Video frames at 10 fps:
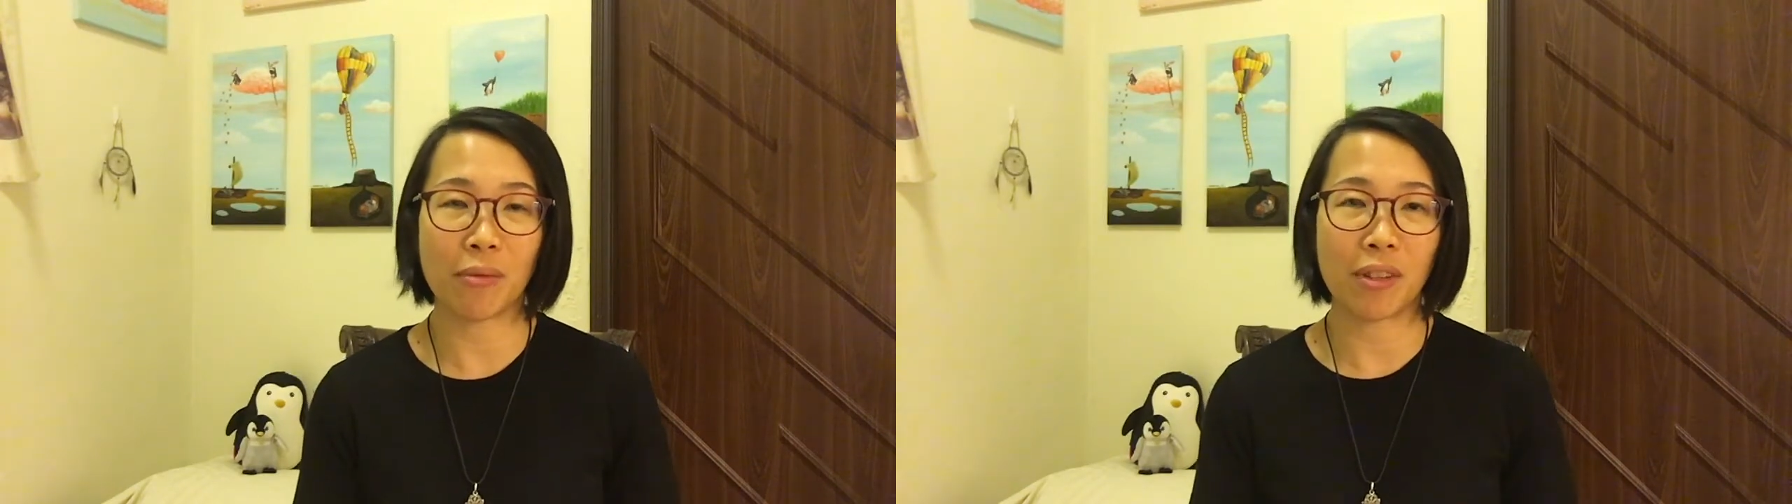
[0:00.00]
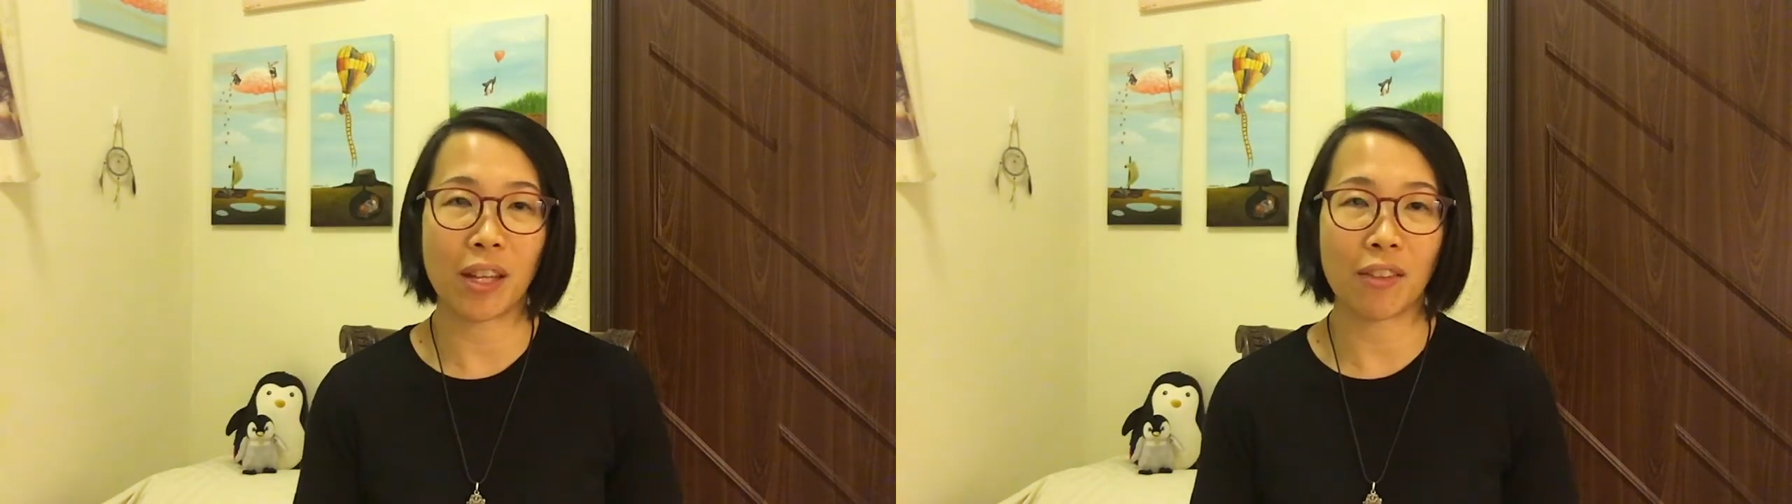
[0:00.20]

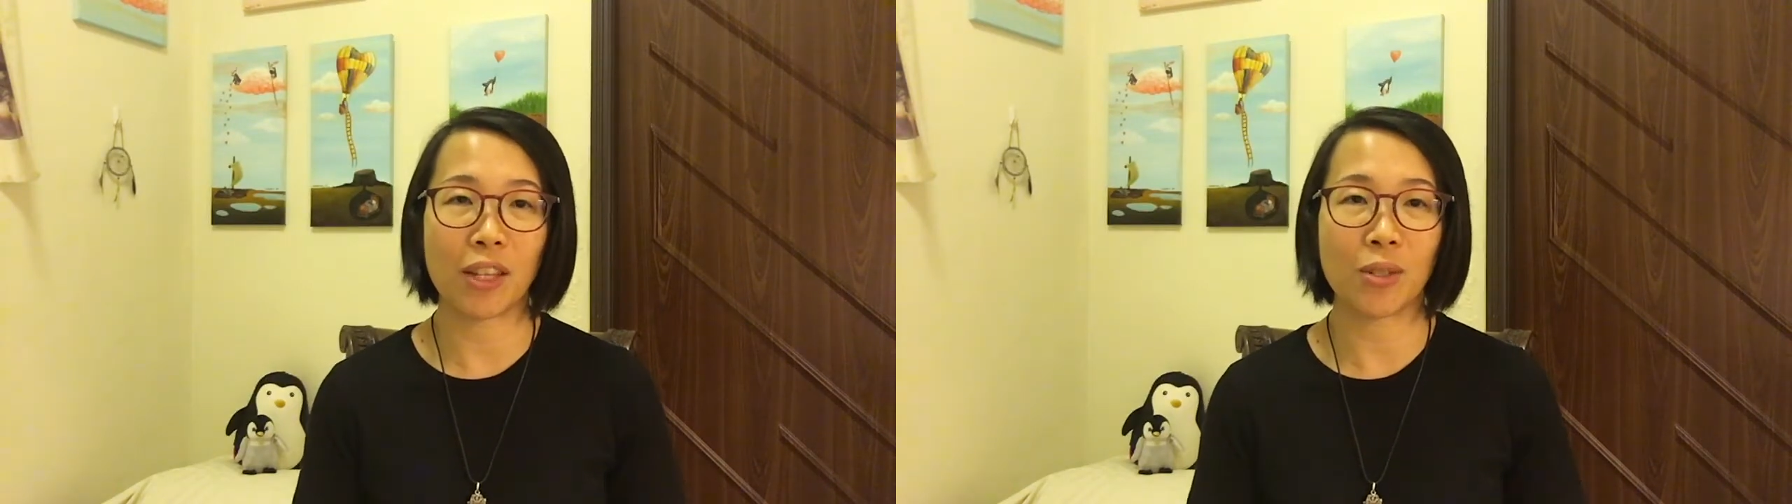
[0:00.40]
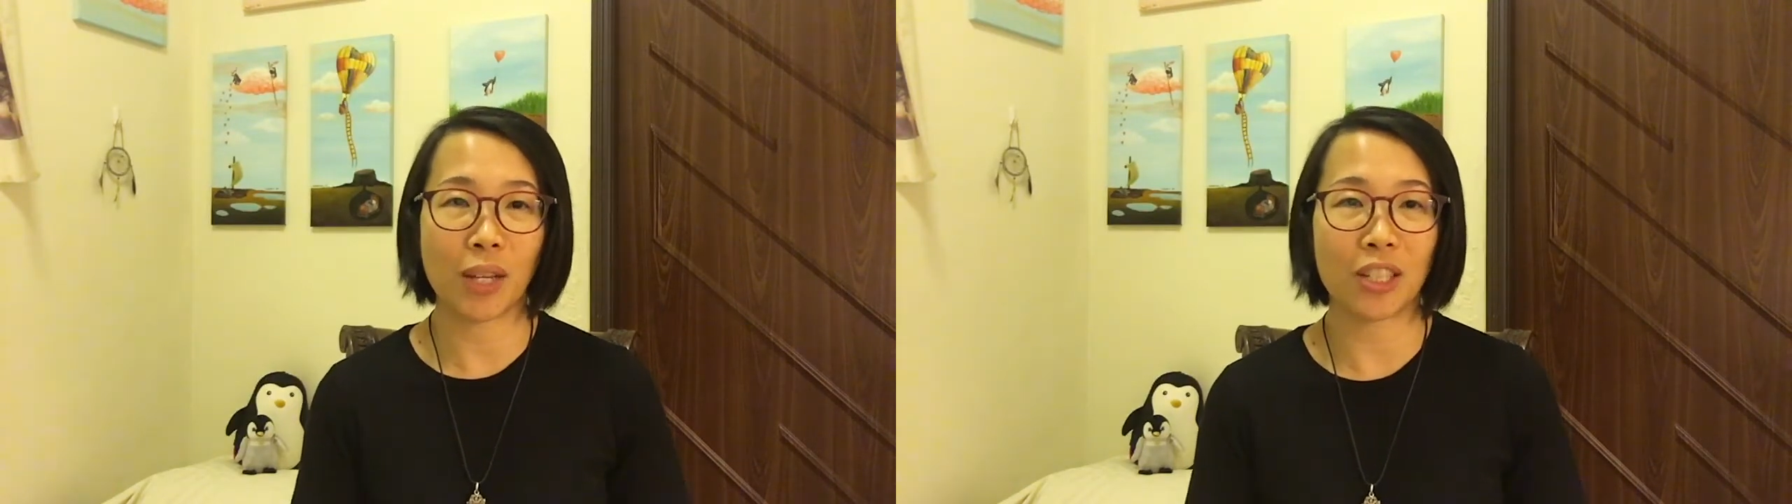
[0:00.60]
in that
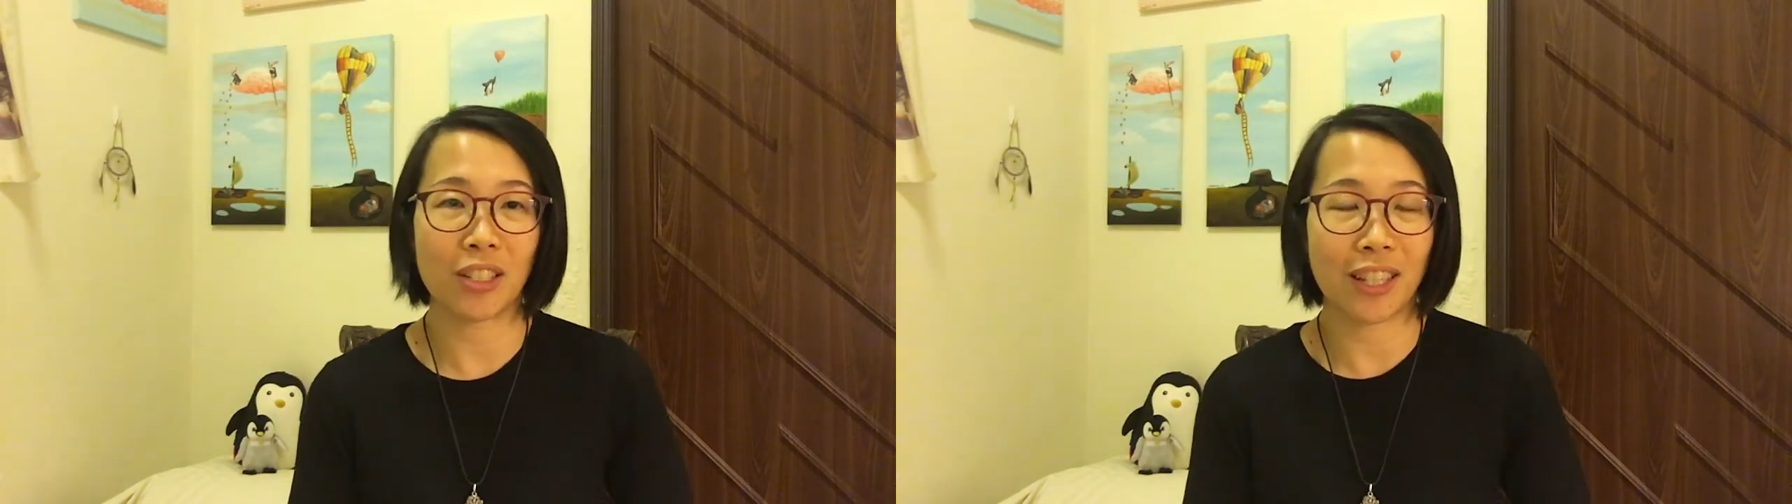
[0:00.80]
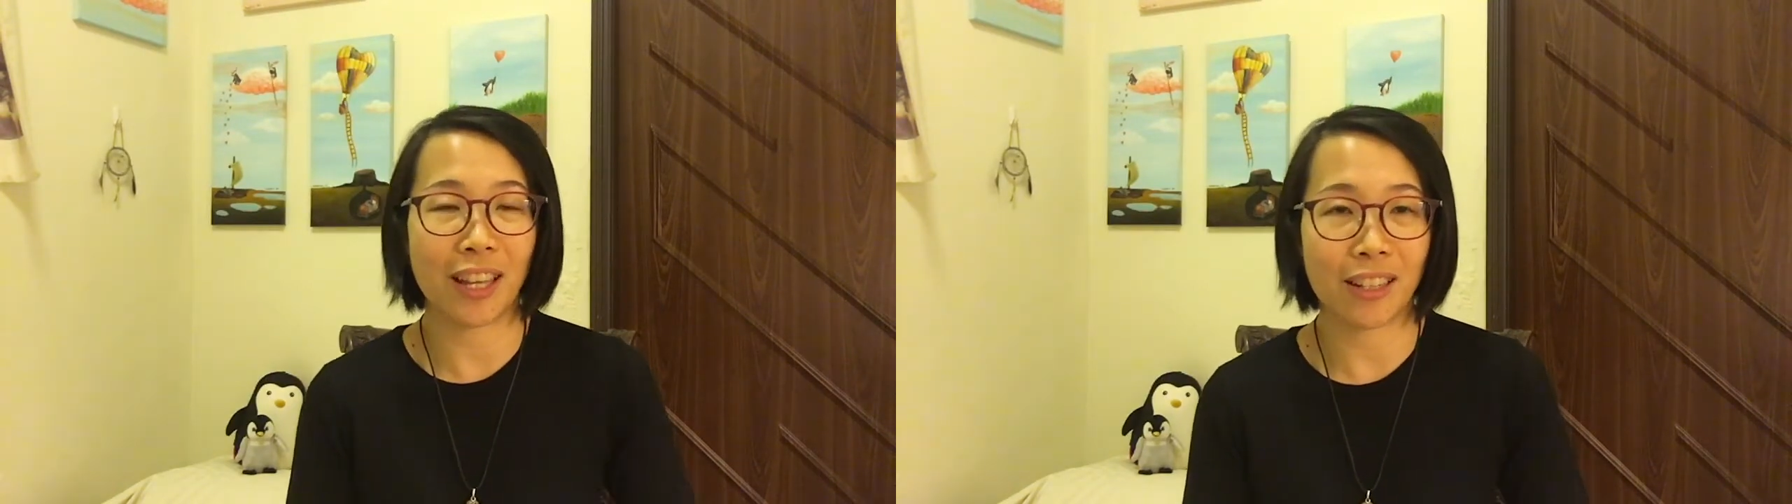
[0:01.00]
thing to actually
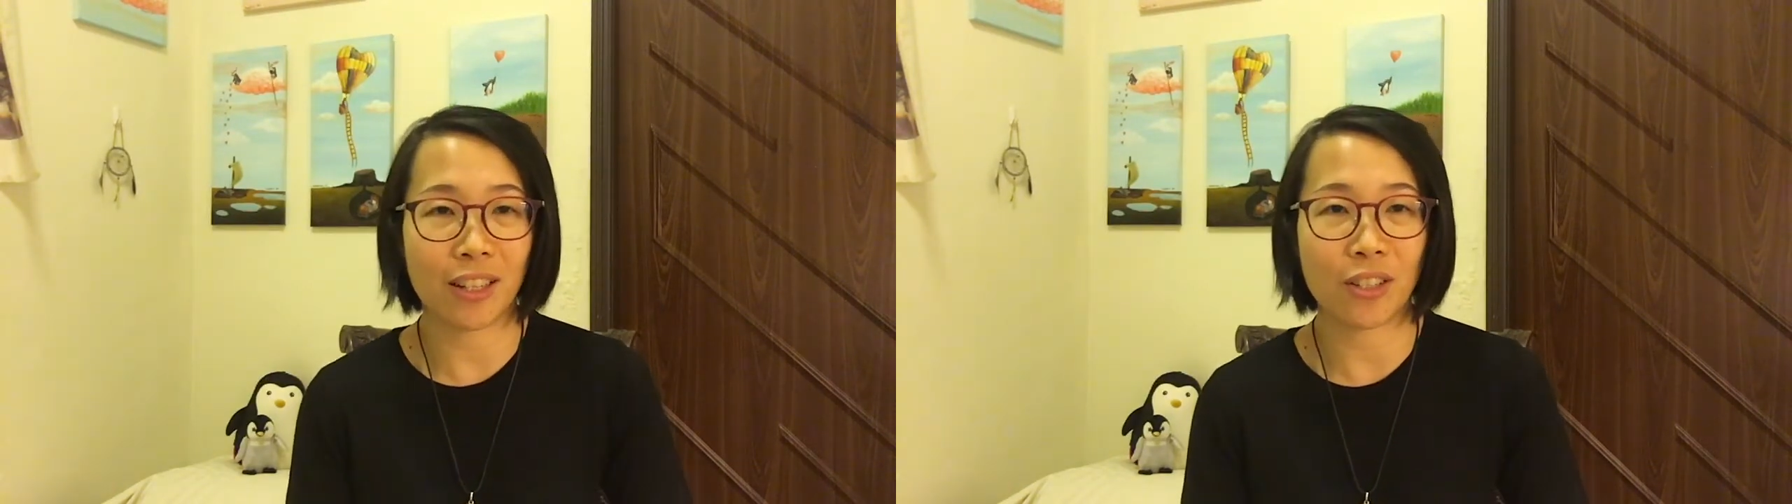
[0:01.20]
get that,